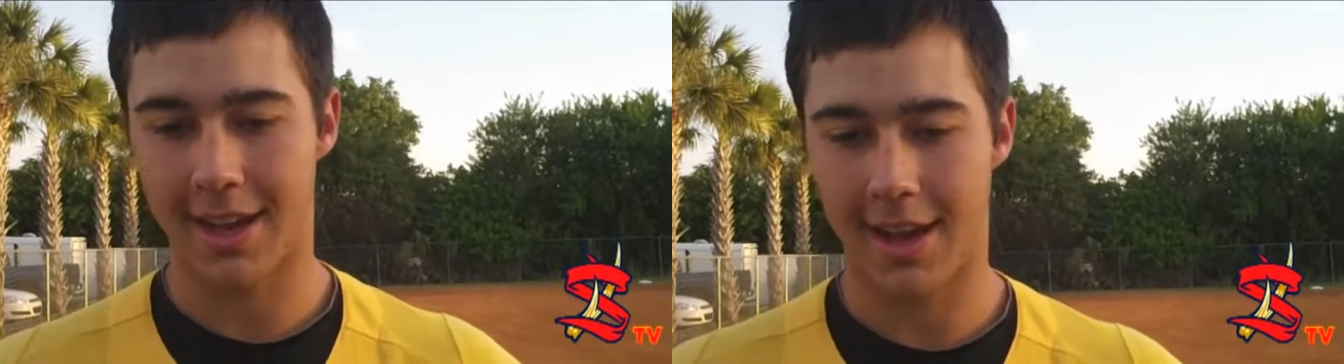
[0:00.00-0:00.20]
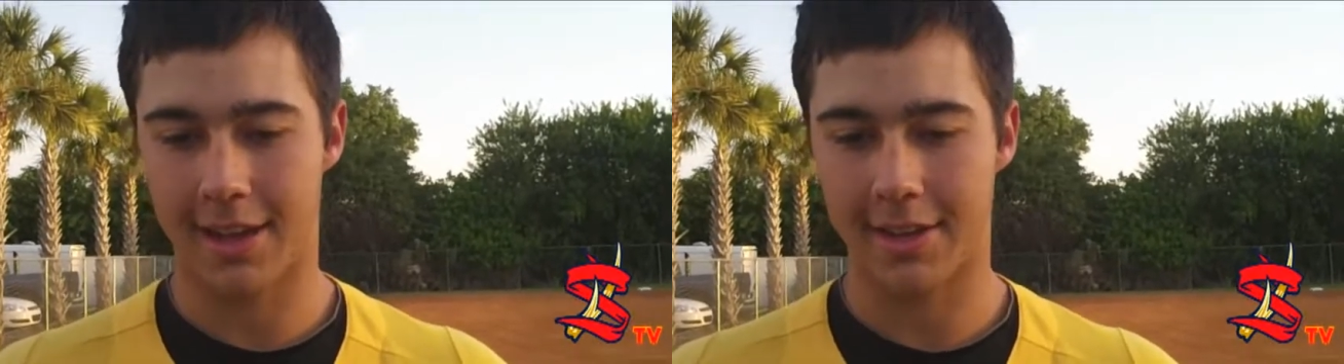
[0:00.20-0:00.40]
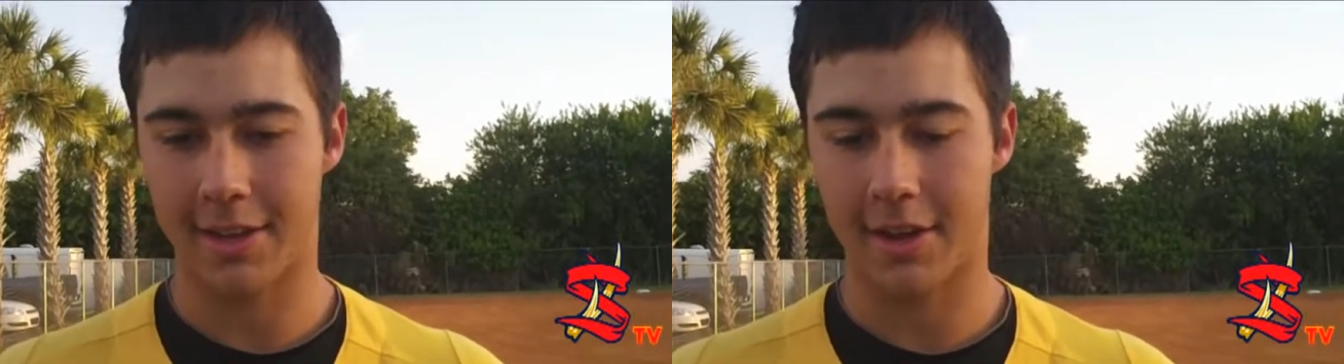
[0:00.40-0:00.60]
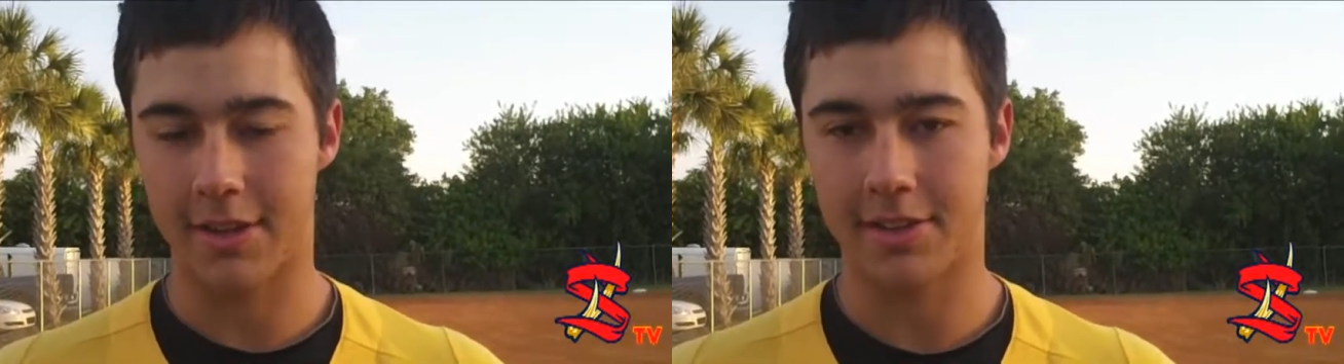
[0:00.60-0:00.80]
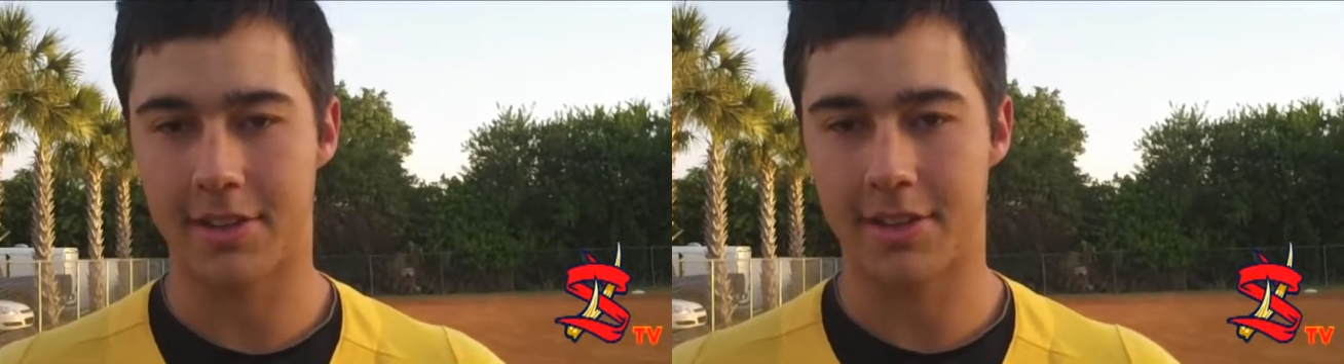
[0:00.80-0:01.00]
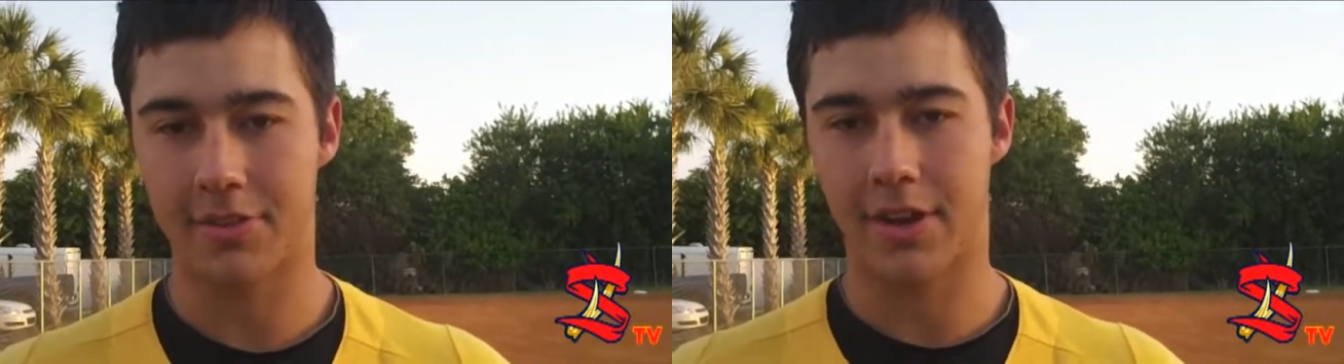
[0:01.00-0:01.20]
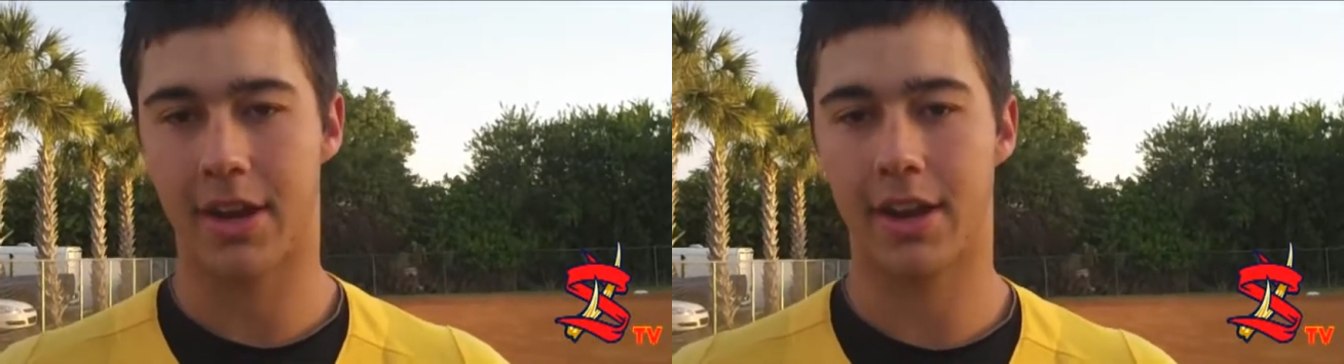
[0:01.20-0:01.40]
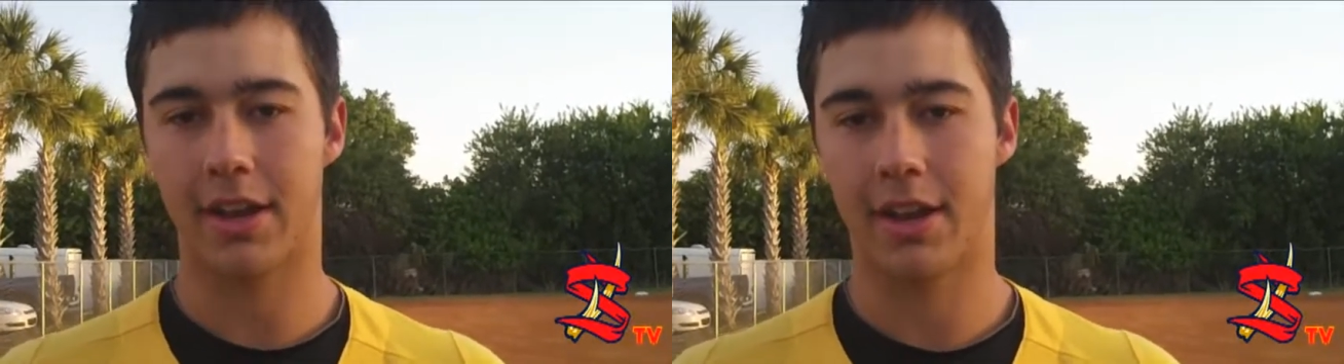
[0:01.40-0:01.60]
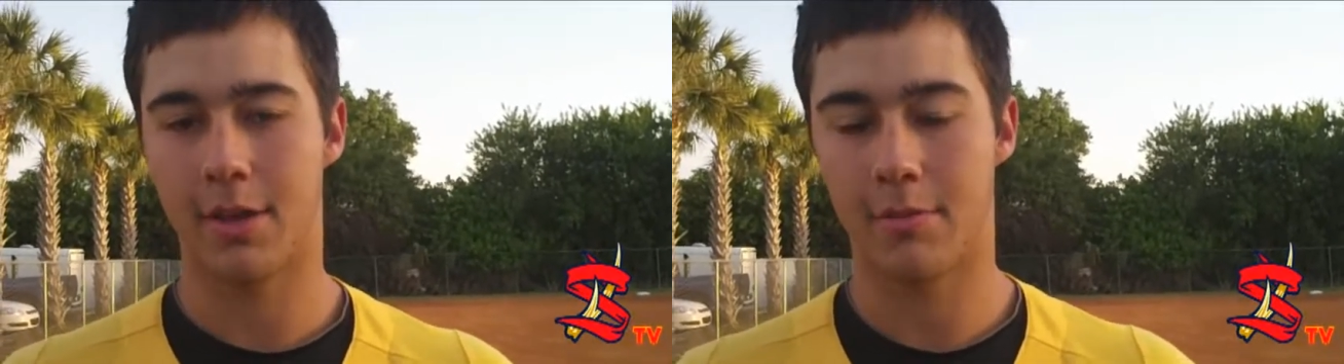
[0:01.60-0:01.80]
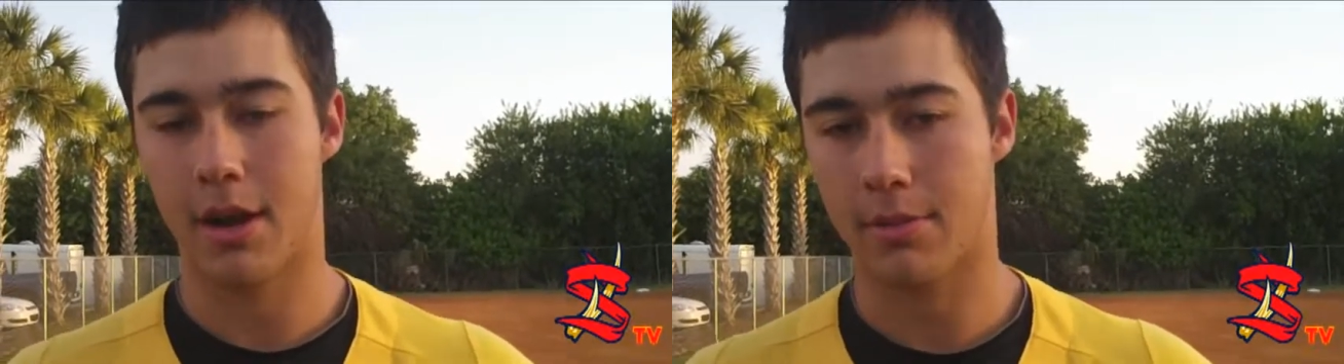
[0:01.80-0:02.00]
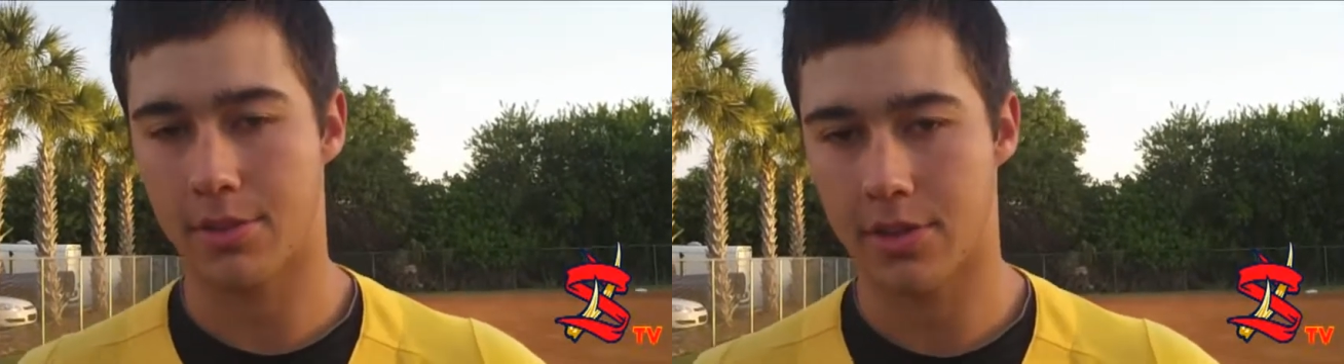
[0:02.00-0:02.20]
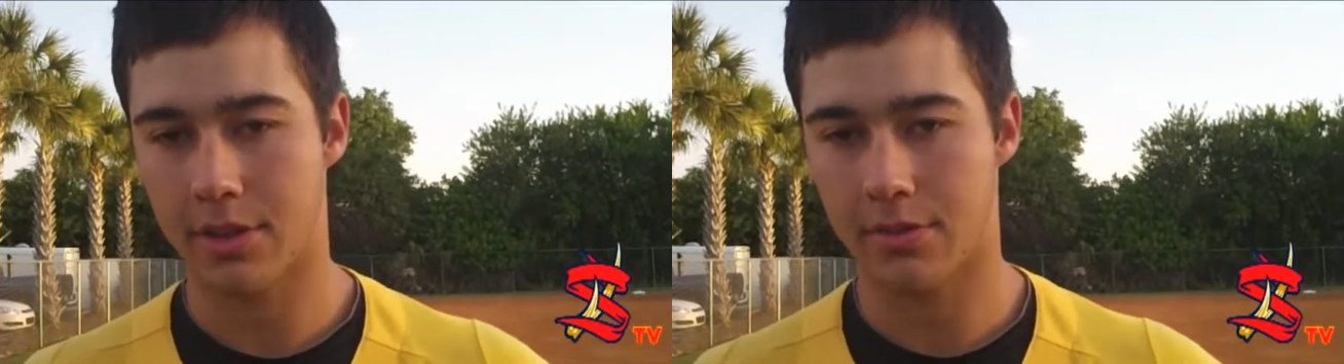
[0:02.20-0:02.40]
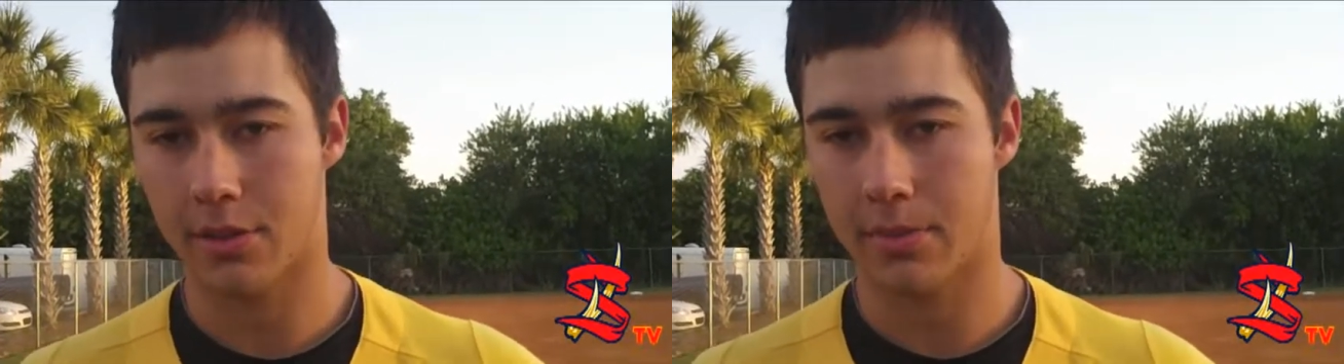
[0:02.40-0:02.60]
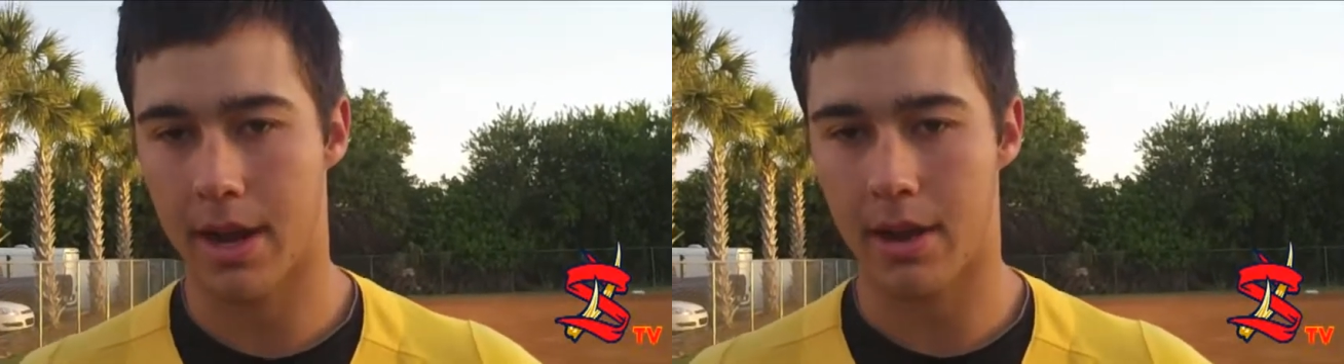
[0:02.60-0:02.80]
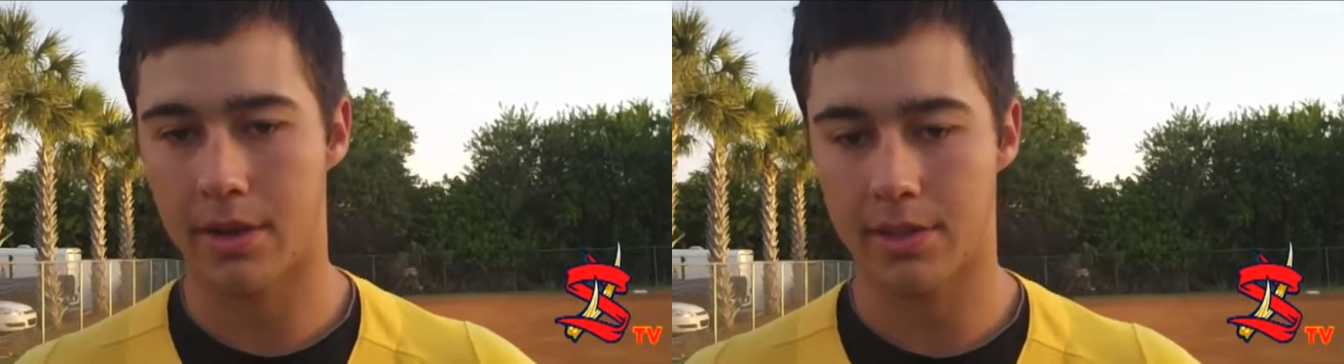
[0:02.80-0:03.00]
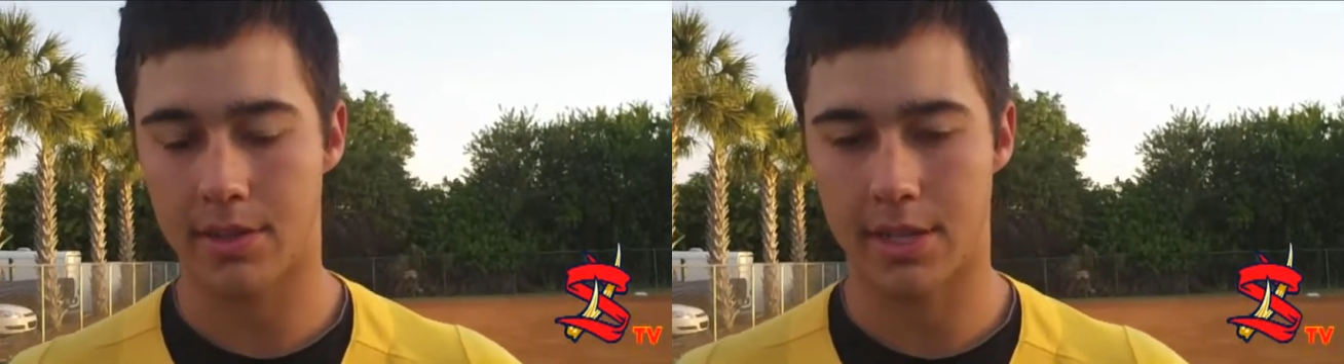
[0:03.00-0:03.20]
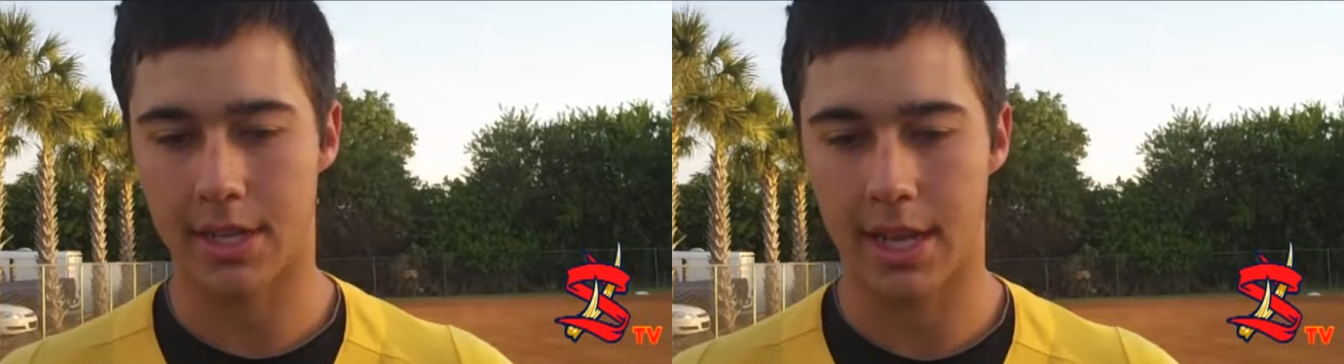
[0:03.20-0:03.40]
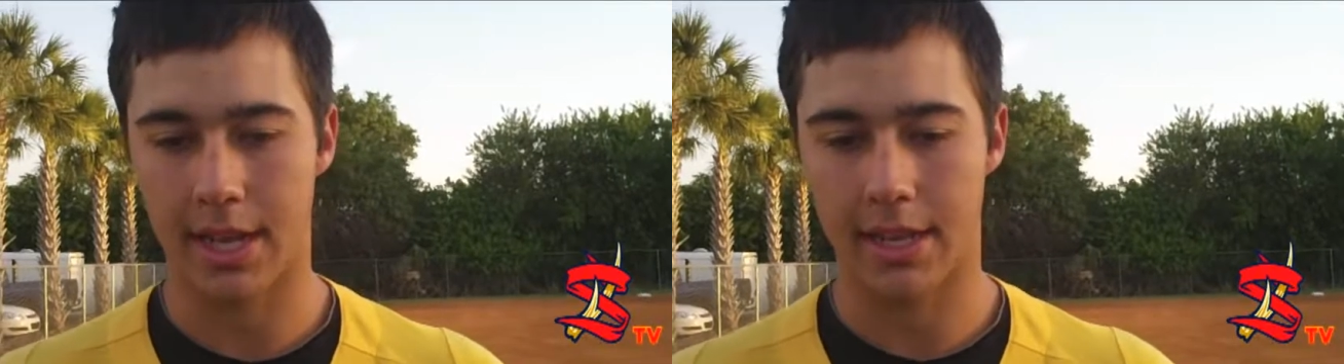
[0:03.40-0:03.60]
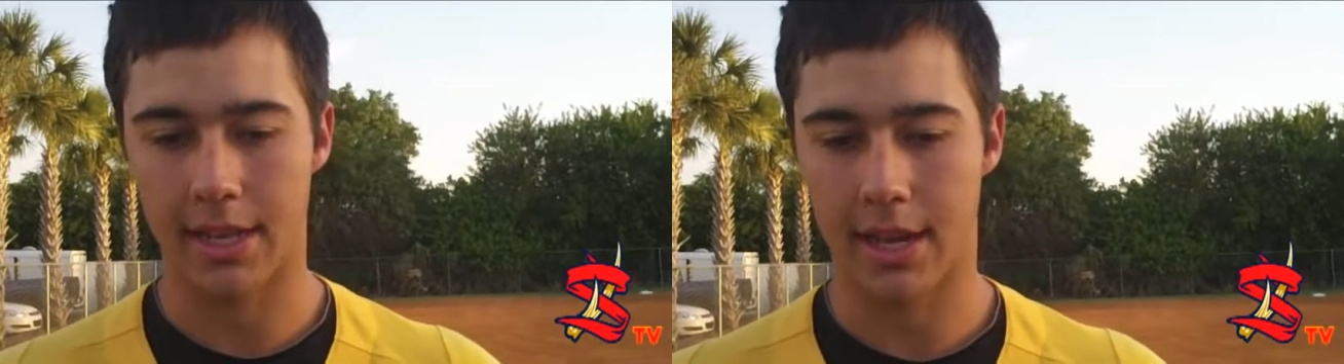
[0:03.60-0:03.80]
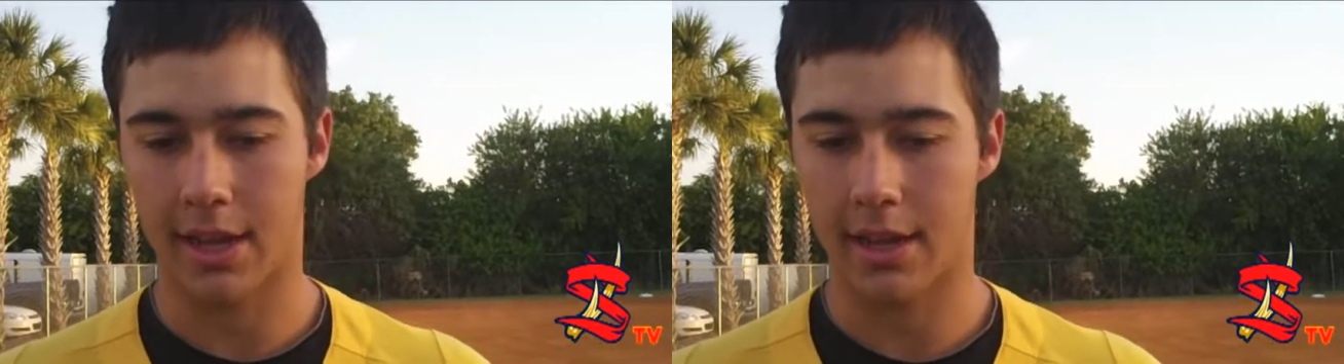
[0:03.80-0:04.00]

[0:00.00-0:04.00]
uh, you know, it's it's very promising for the Pirates, and and uh,